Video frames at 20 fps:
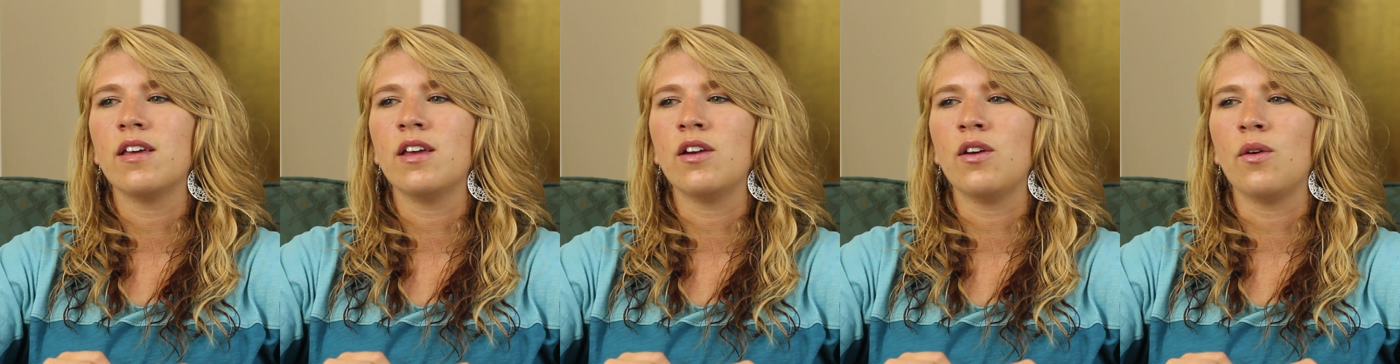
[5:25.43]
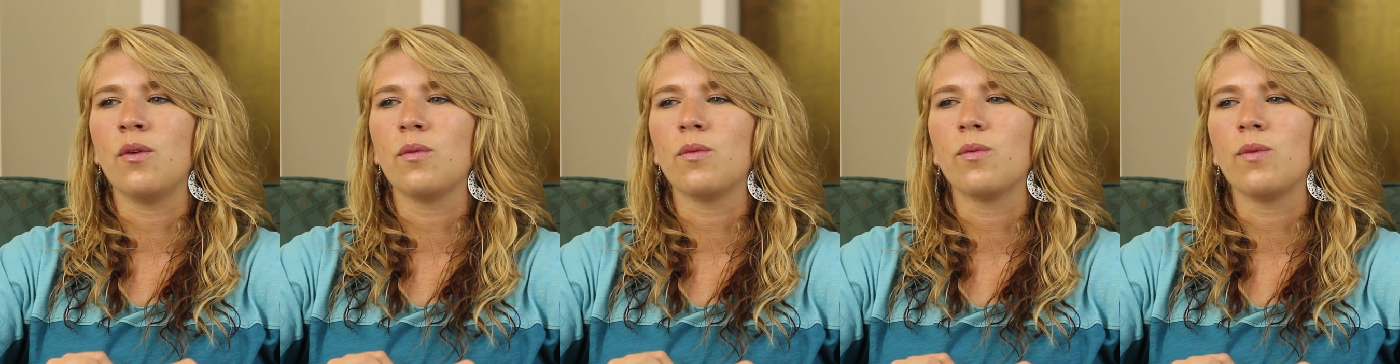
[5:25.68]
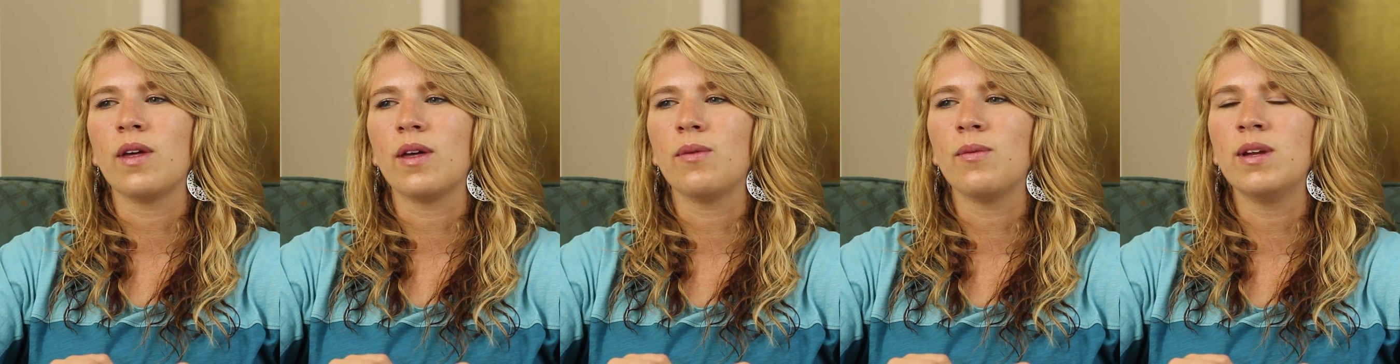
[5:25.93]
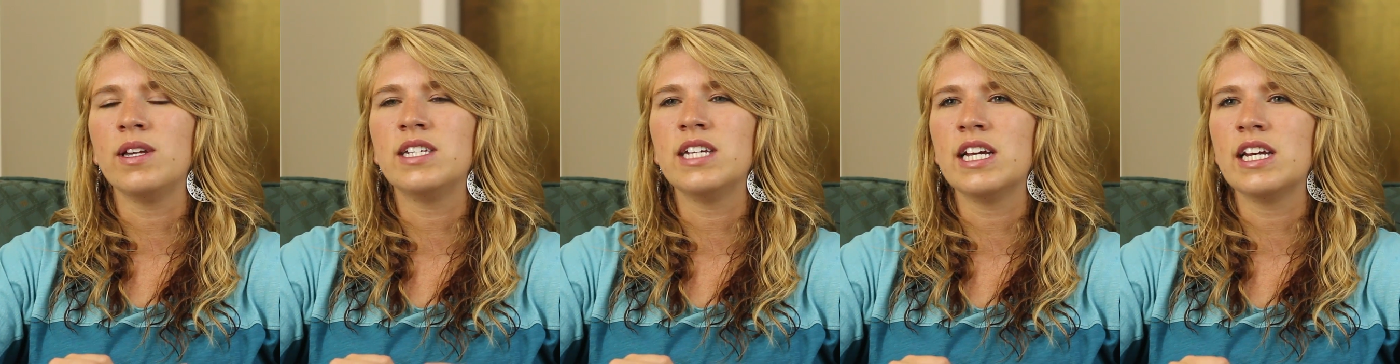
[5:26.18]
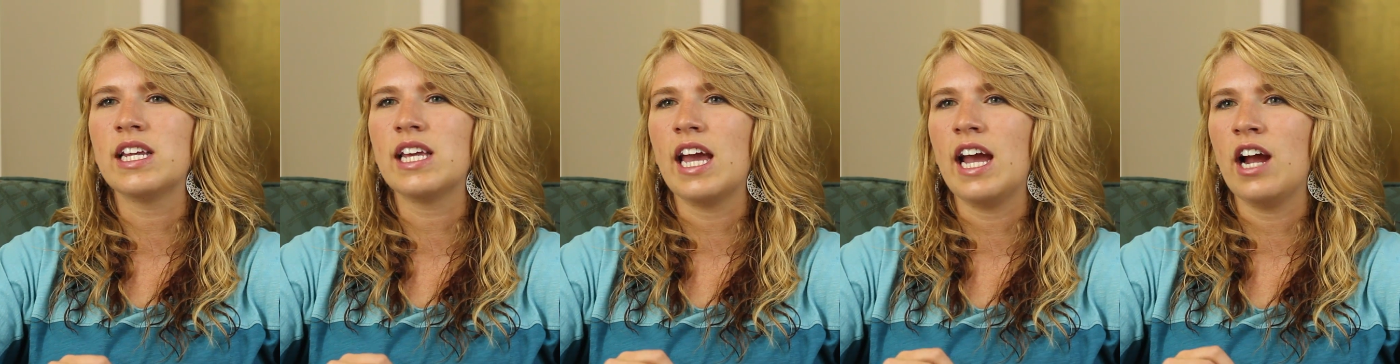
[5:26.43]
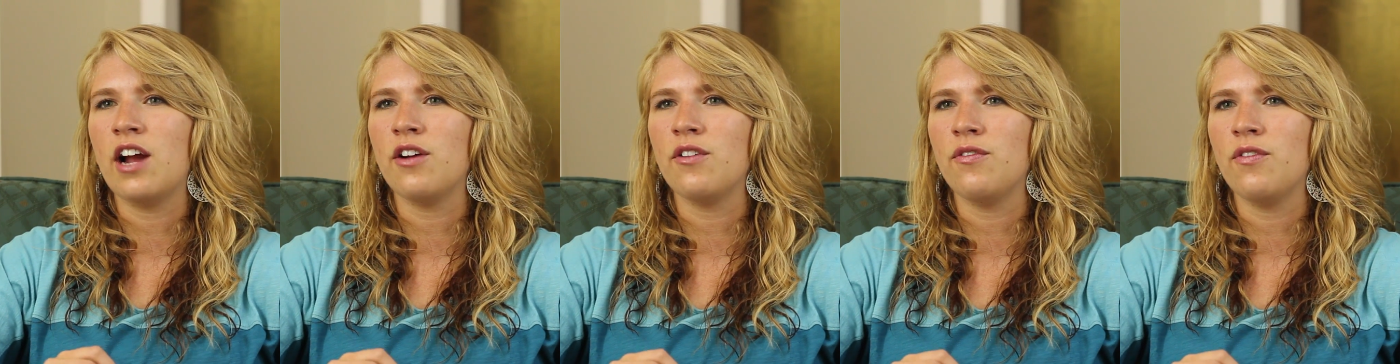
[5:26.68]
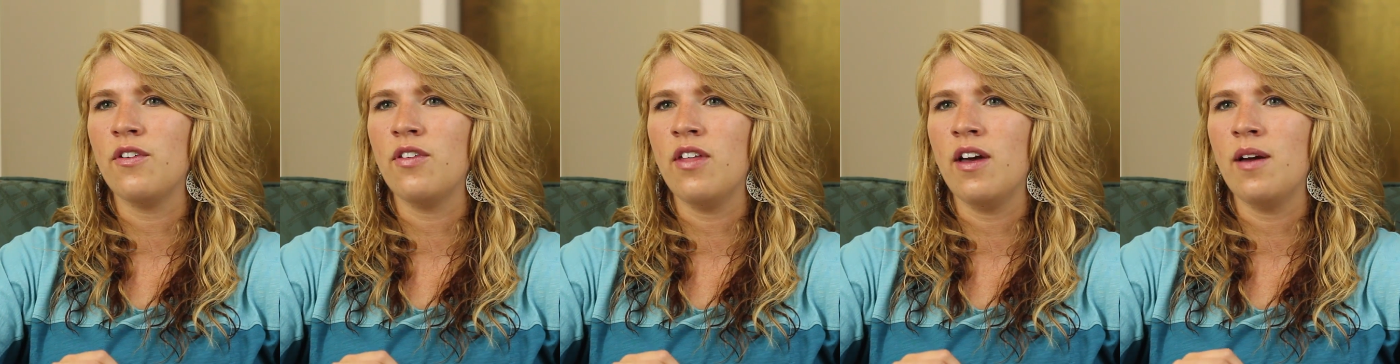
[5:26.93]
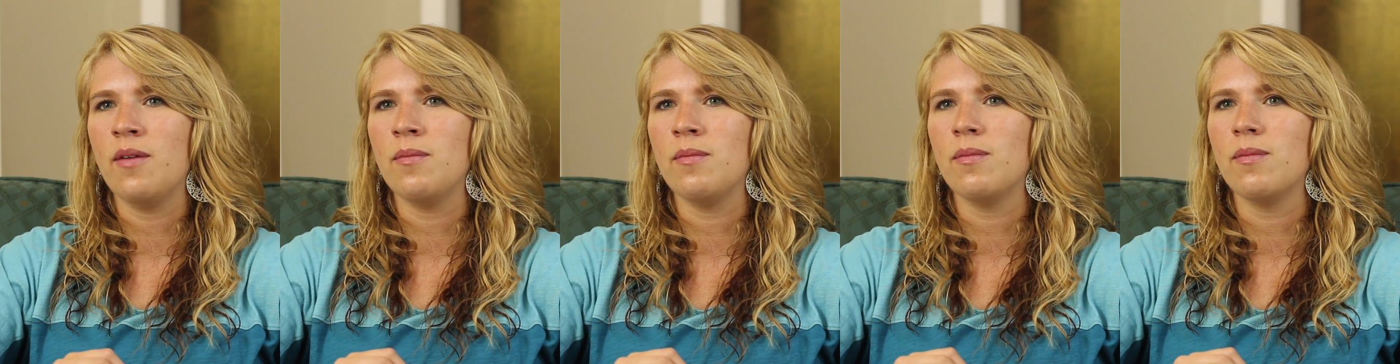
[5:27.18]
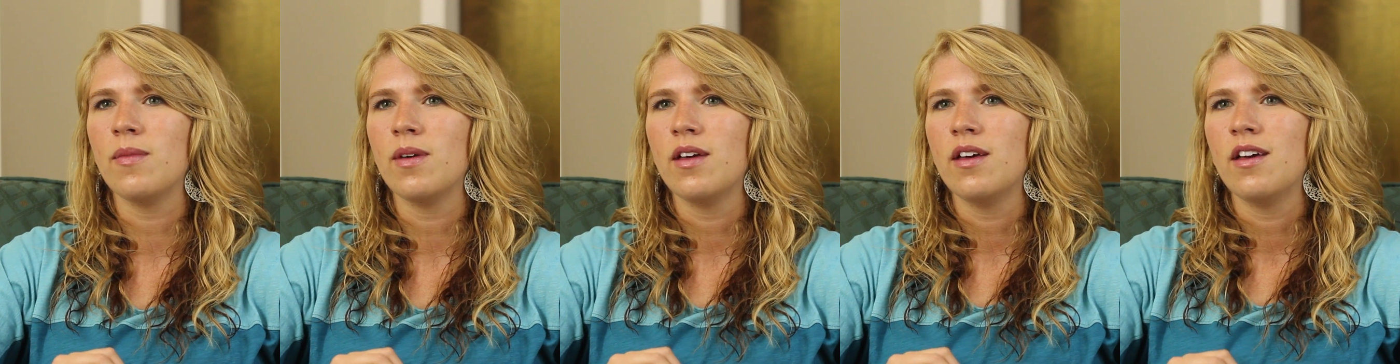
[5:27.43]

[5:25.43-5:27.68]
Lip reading: we did care for them.